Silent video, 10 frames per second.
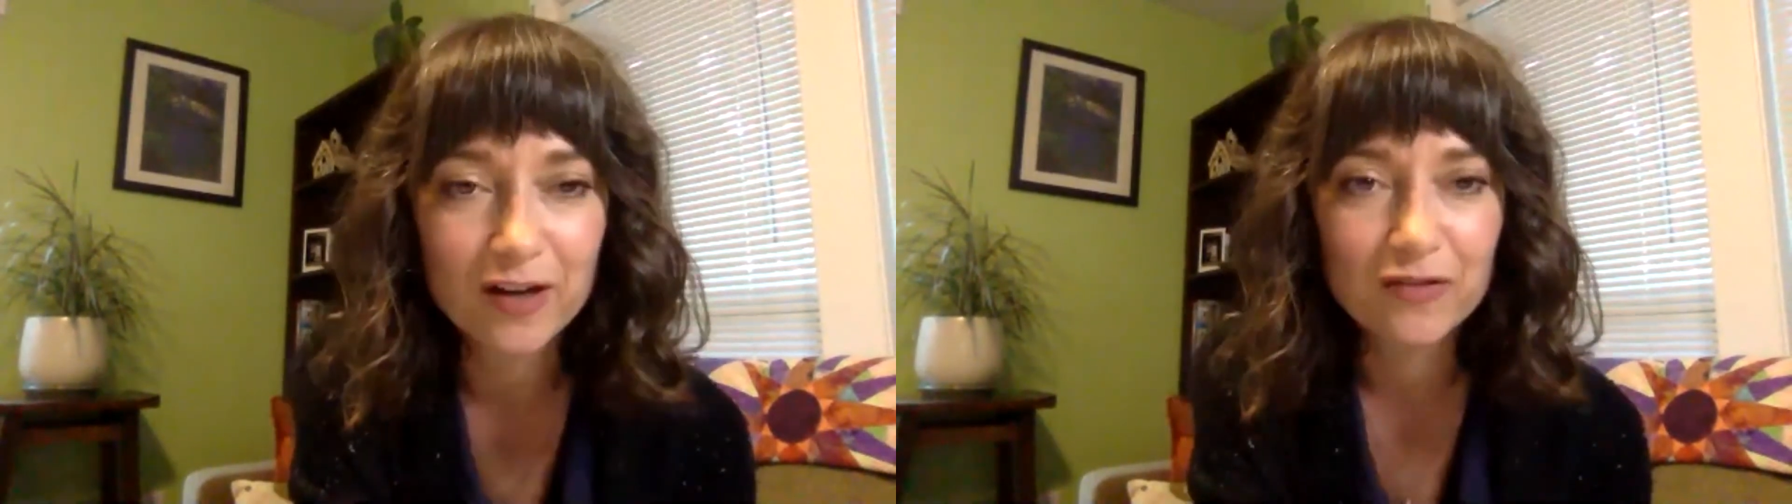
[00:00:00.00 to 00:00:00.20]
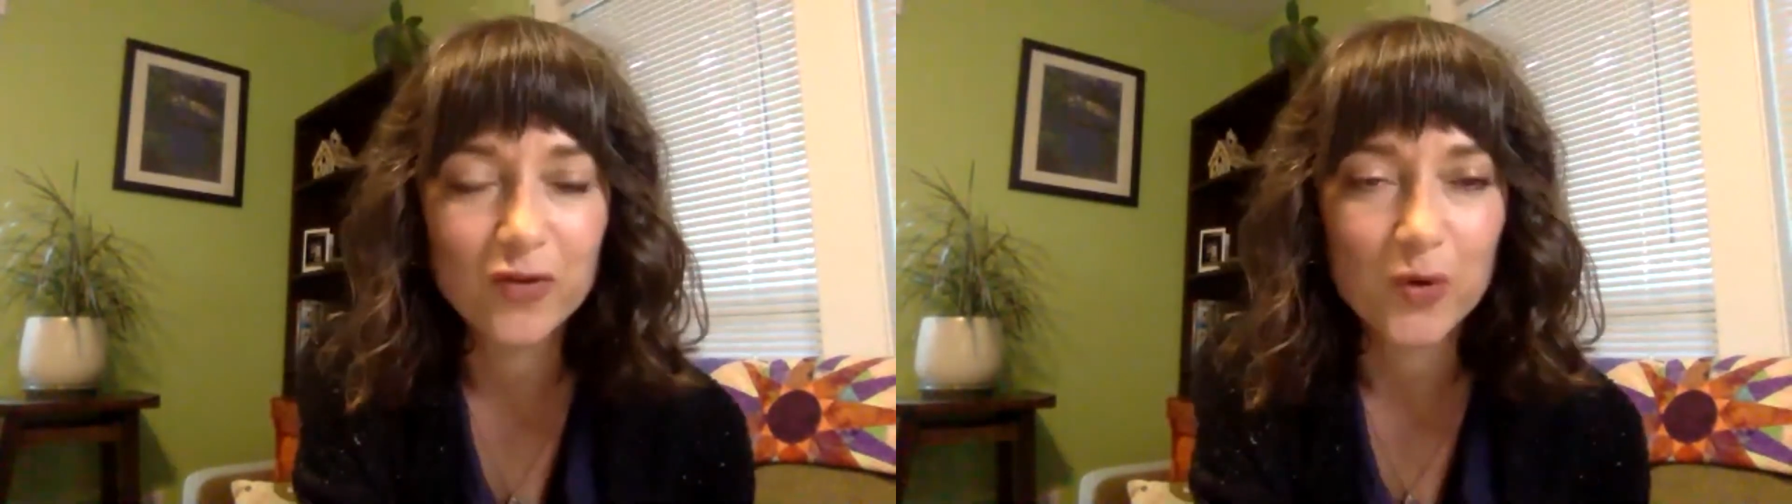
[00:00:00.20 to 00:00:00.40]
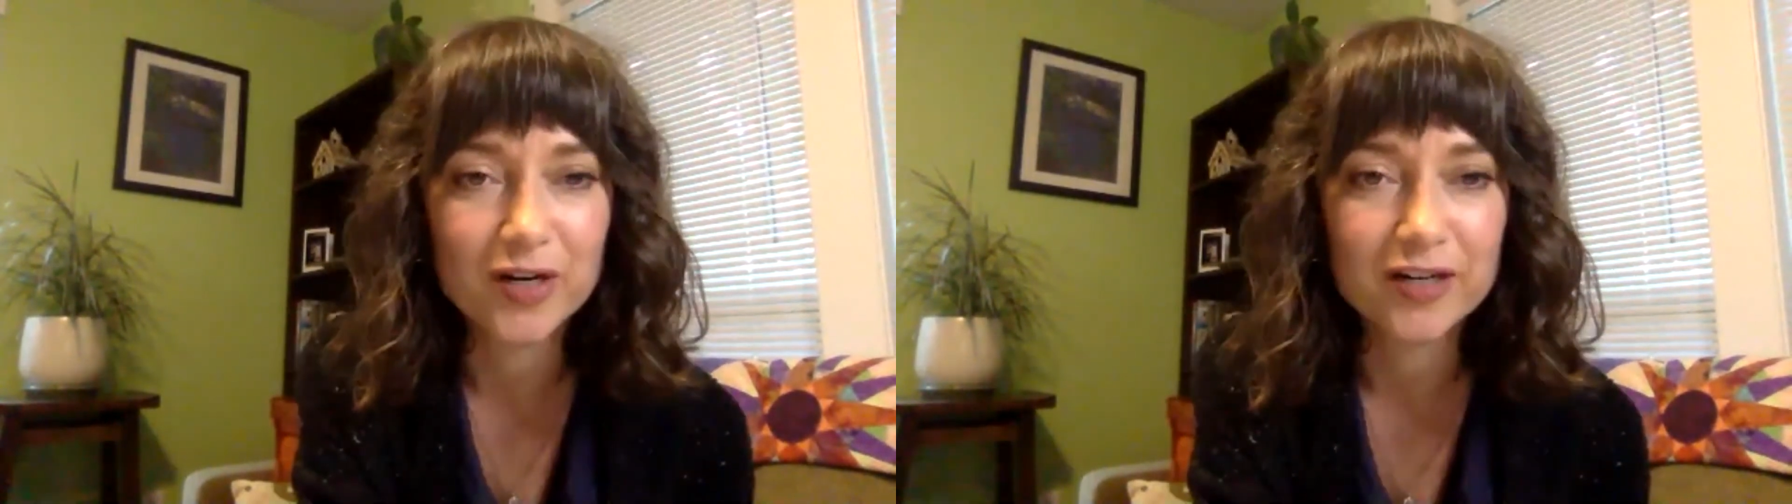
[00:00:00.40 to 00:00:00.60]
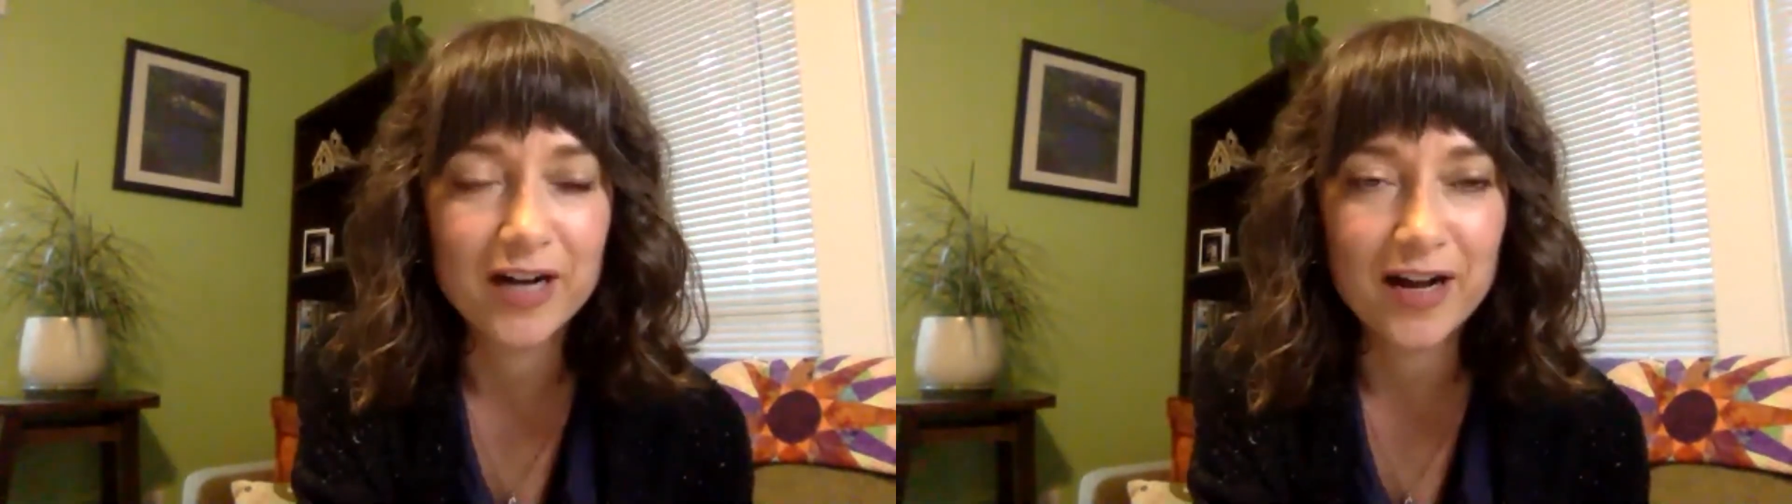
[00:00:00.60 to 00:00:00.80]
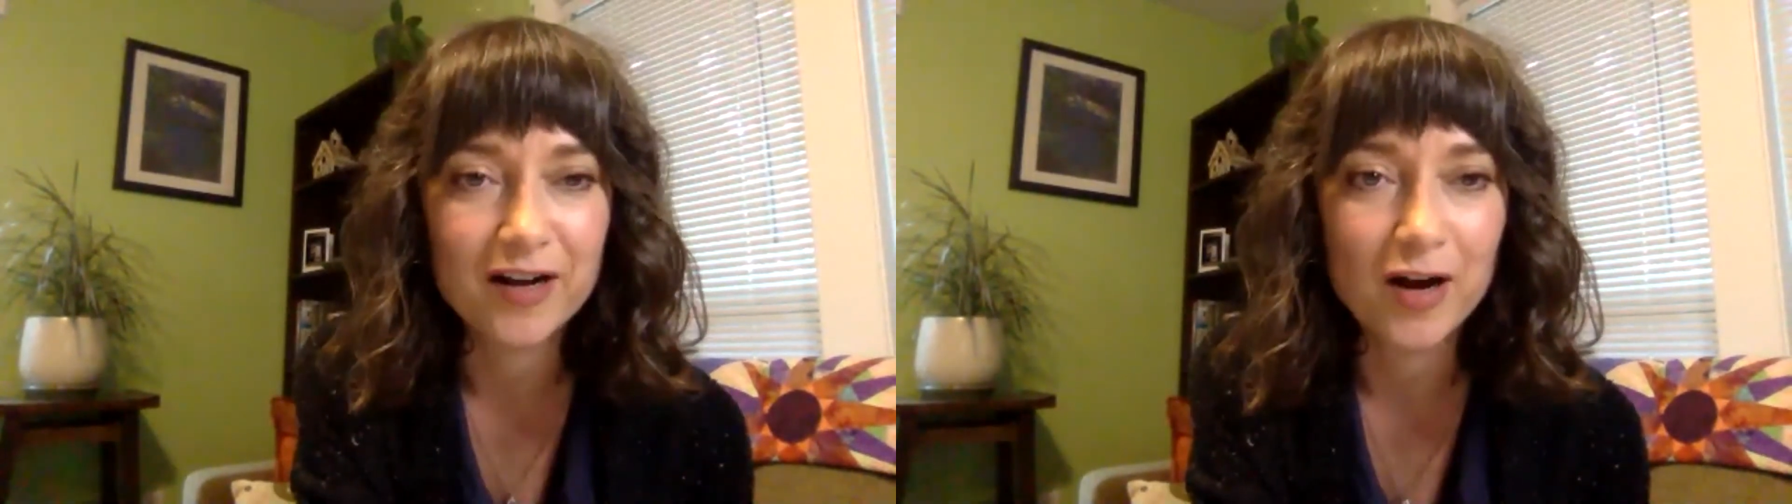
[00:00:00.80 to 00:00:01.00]
for
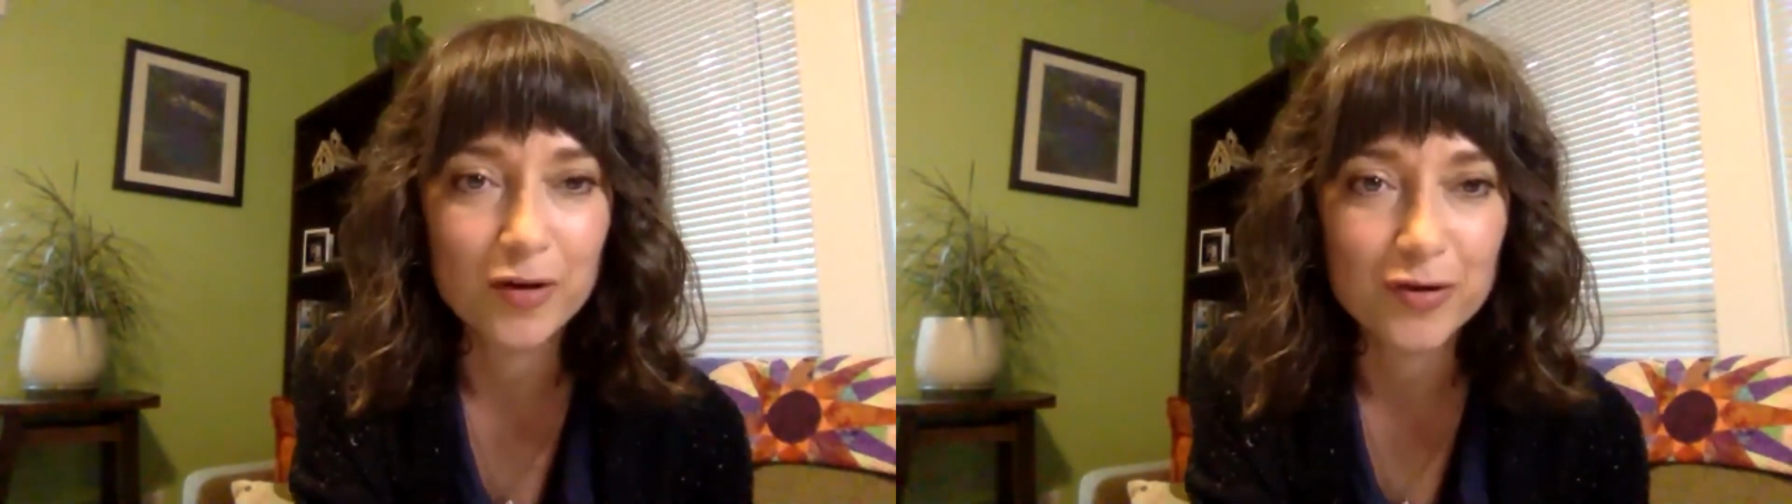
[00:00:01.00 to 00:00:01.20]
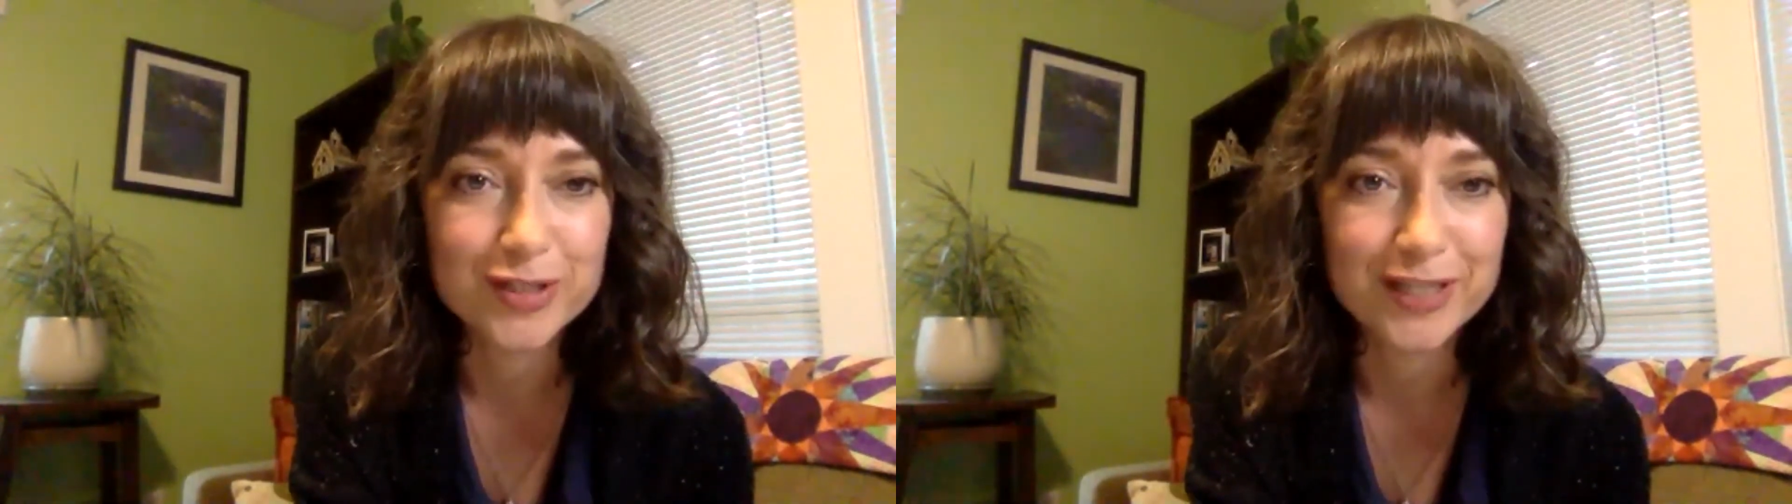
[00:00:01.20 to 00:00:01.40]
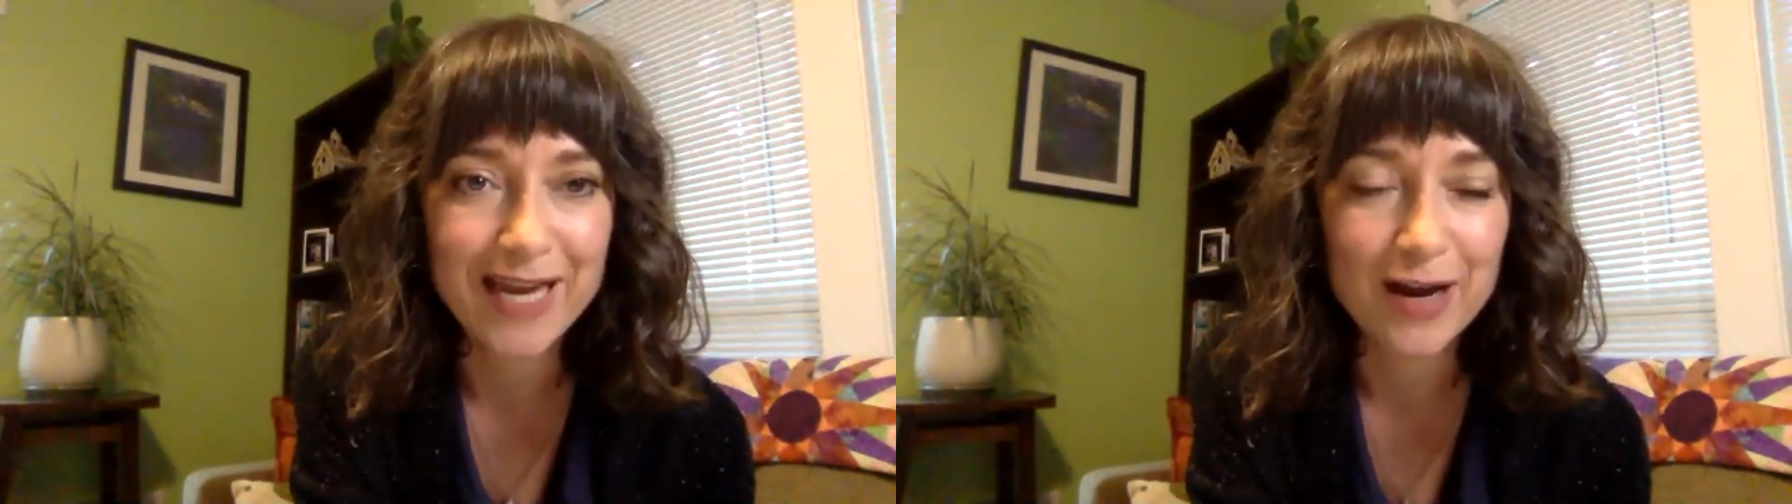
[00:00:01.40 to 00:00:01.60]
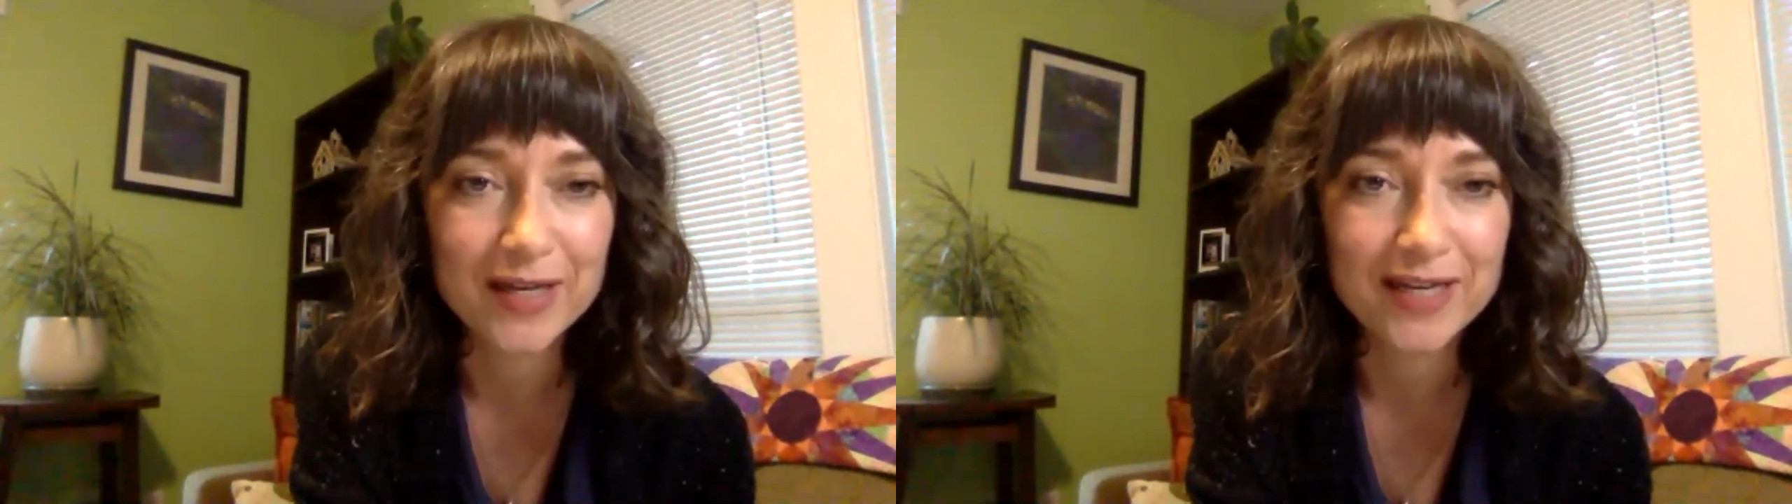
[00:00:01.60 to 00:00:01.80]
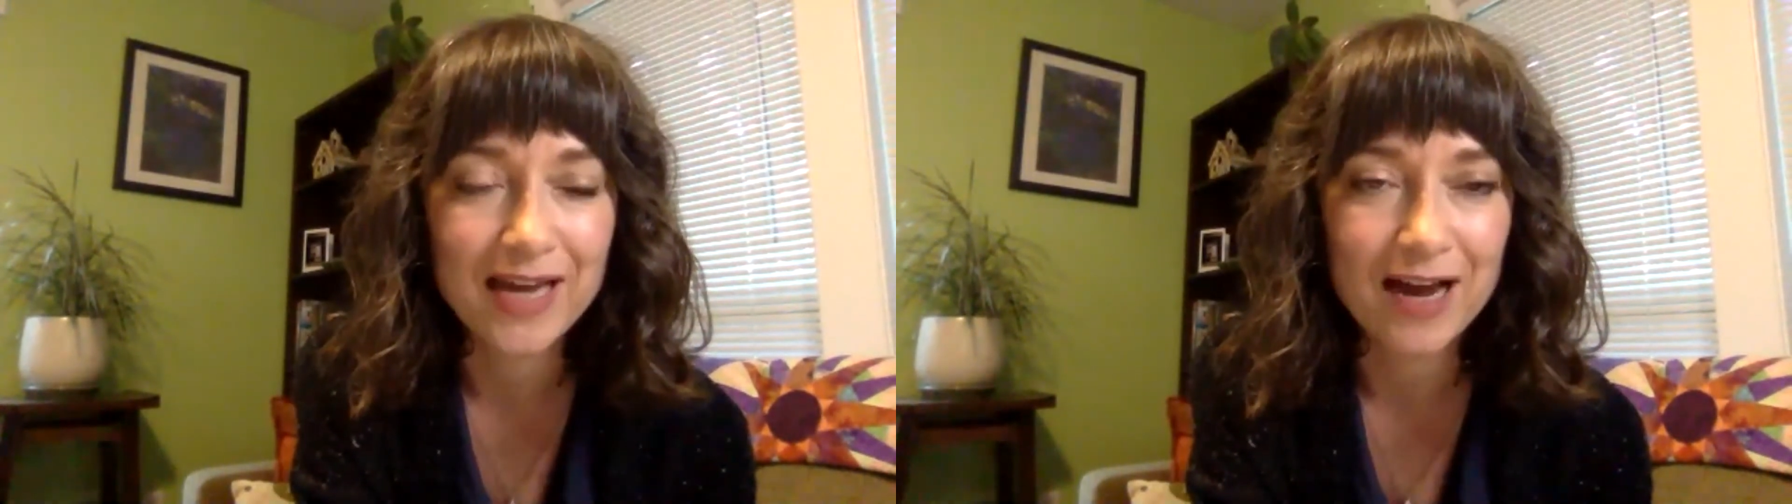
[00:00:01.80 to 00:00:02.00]
our Thurston County